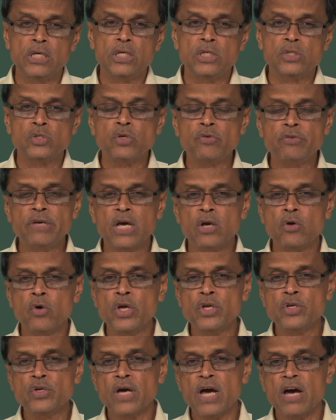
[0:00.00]
So, we are
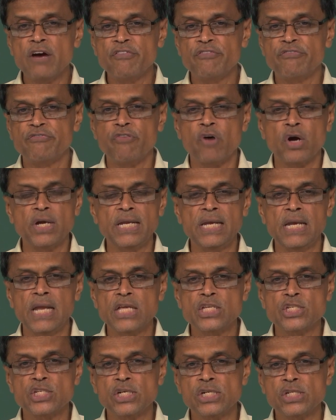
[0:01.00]
going to have 40
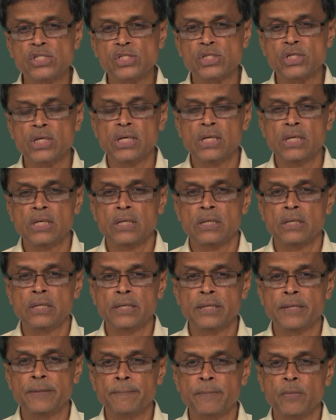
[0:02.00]
lectures
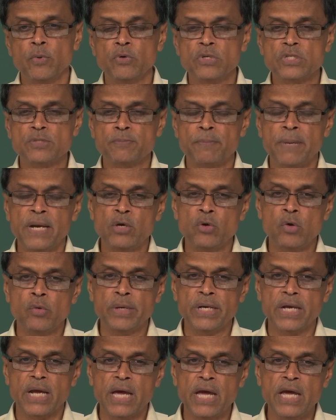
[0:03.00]
um, spread
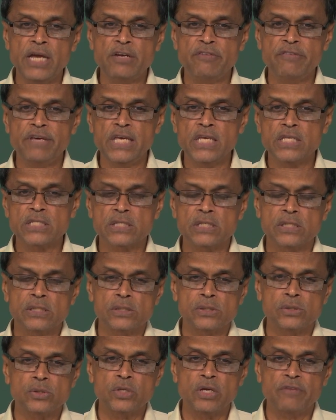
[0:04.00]
over 8 weeks.
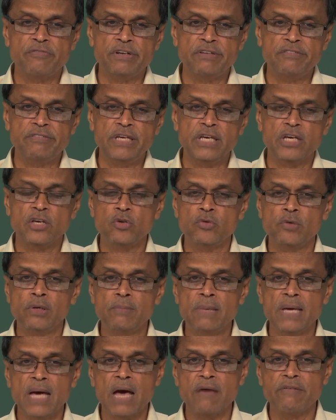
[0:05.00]
So, every week you will
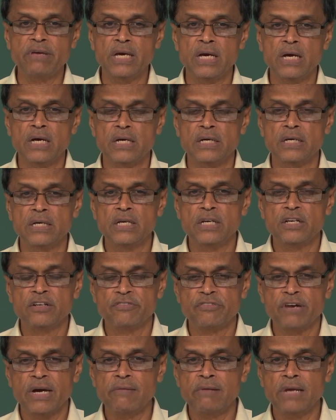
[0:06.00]
be having uh,
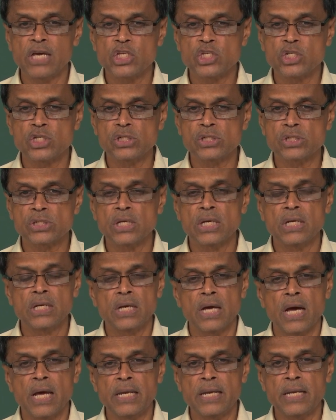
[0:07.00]
5 lectures
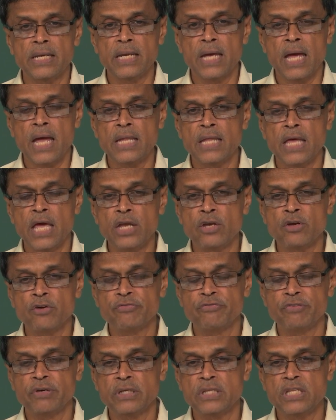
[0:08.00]
and at the end
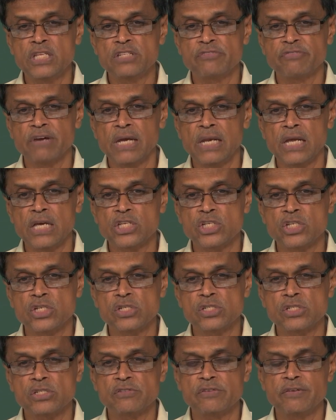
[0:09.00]
of uh, these 5
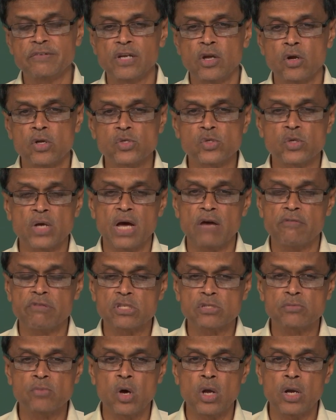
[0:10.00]
lectures we will also have a
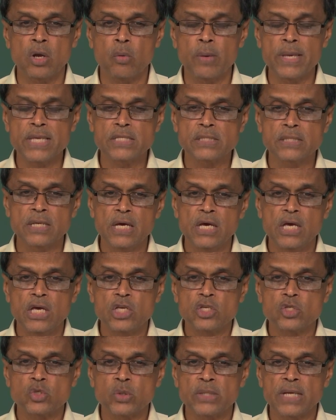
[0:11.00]
small quiz.
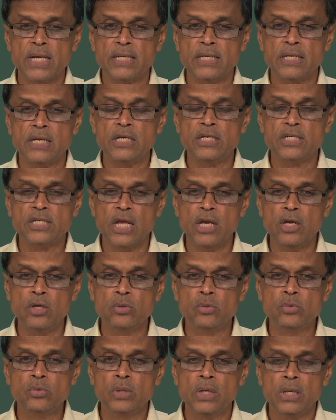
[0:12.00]
So, that it will tell
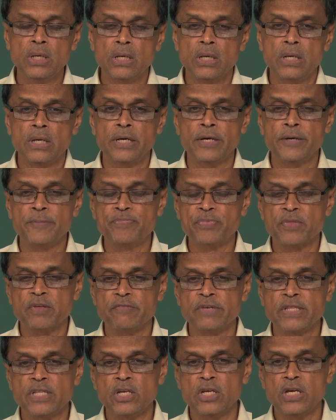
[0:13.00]
you um,
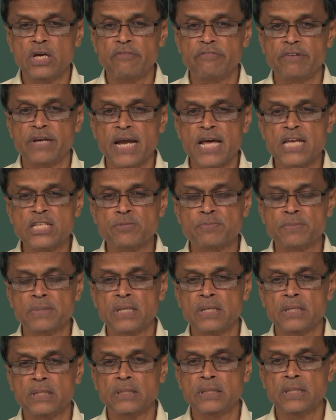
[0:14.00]
whether you have grasped
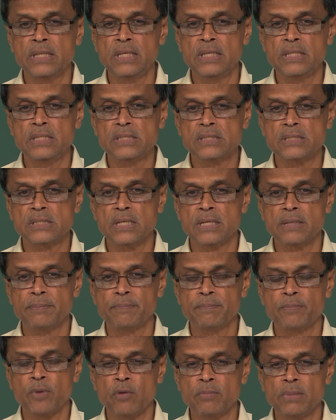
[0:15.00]
uh, these uh,
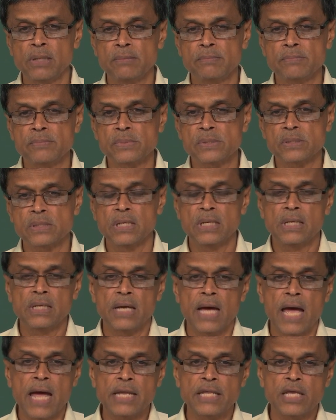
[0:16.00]
problems
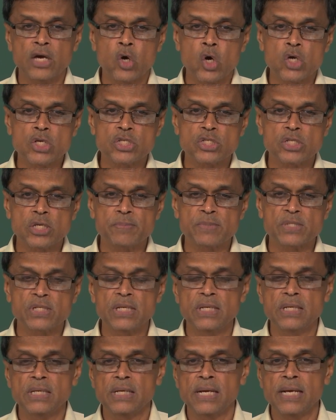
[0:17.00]
and the concepts
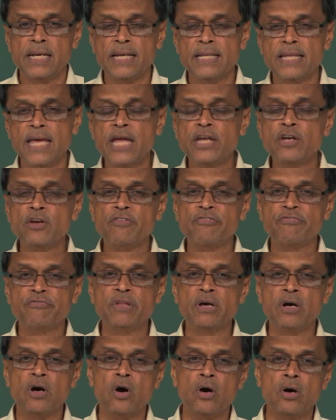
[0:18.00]
and at the end of
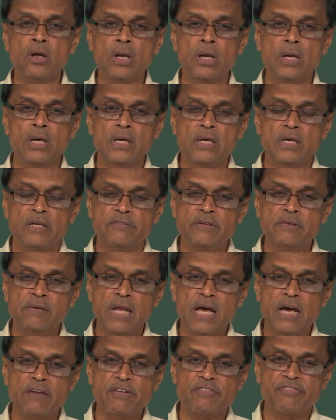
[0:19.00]
the all we will
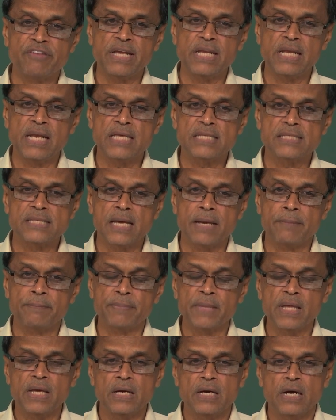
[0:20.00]
have a final exam.
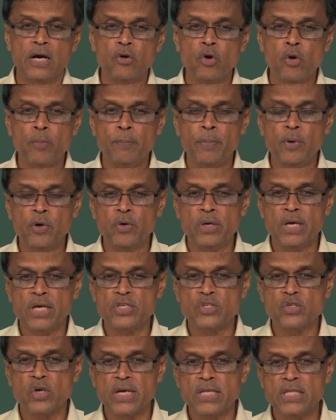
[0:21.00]
I hope you
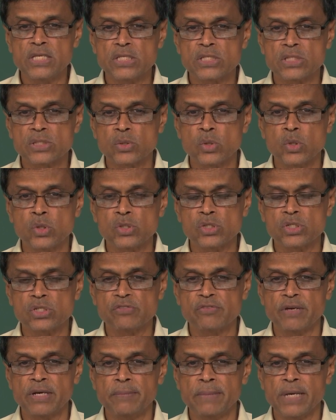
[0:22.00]
enjoy this course
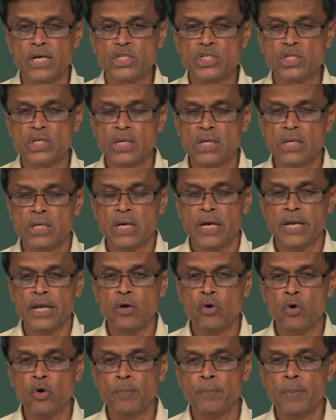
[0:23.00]
very much and I
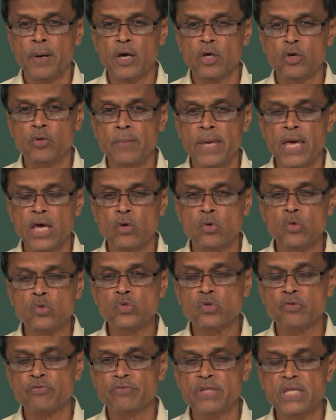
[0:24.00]
hope uh, you make
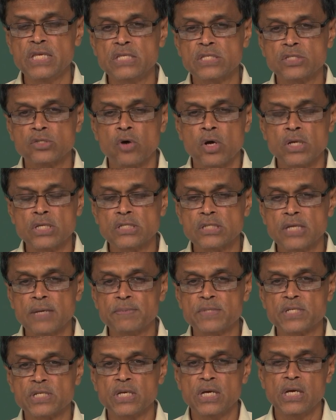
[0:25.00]
use of these
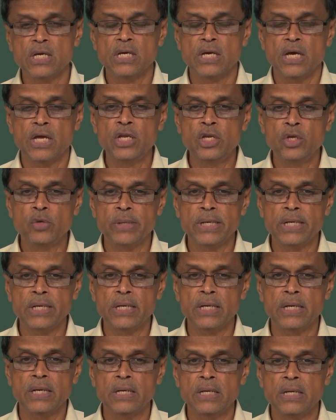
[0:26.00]
concepts in
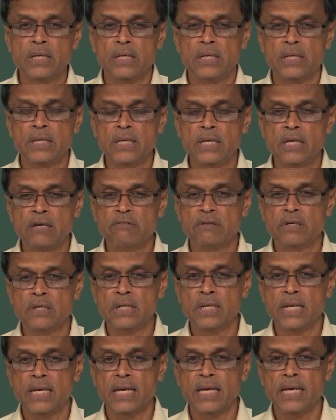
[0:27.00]
your uh, real
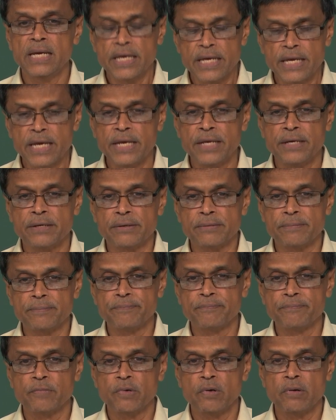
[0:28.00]
world uh, career.
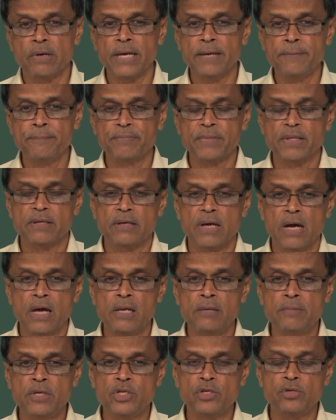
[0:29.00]
Okay? I
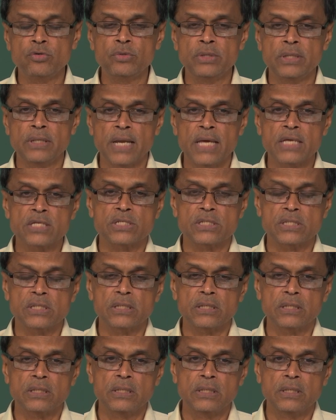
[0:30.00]
will meet you in the next
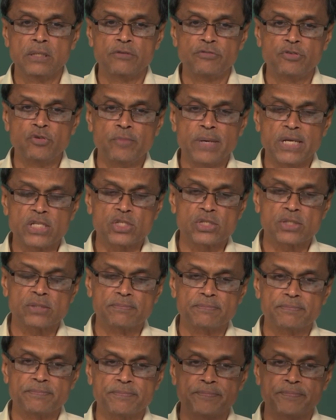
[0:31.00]
uh, few months.